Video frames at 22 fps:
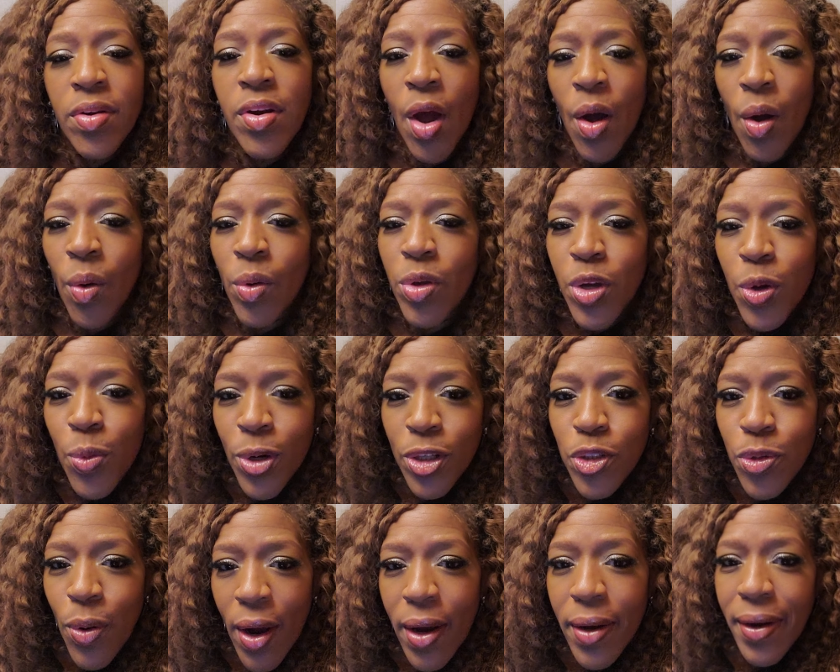No, you
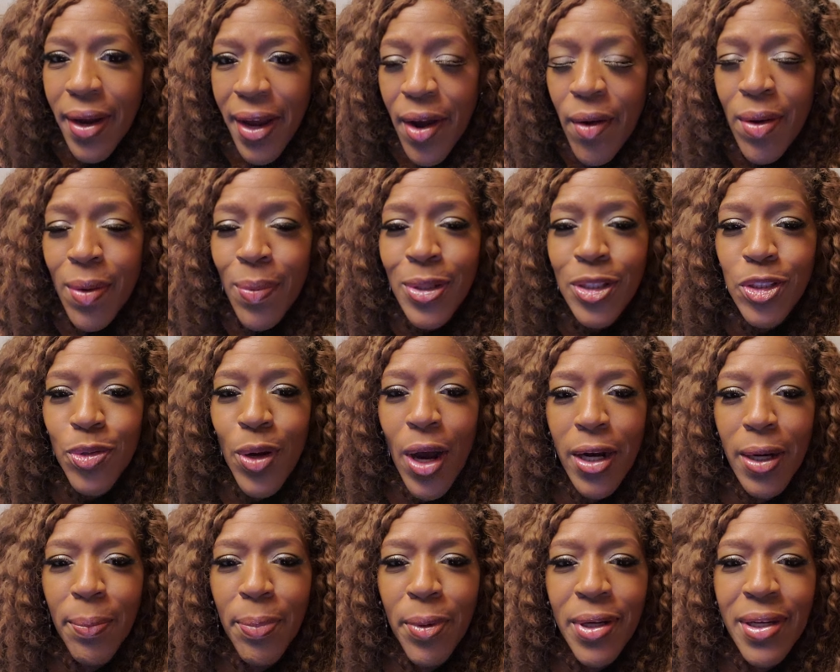were trying. Harry was
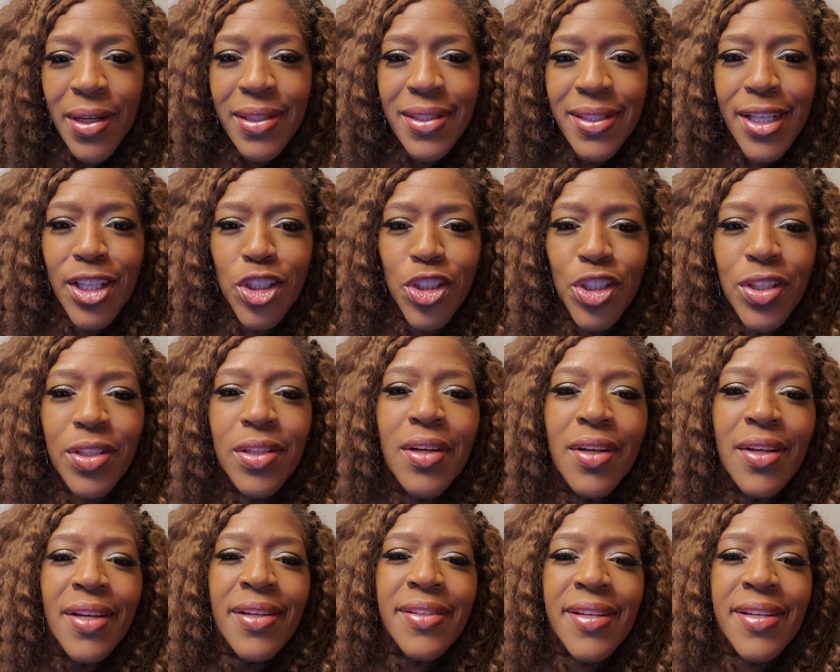trying to bring attention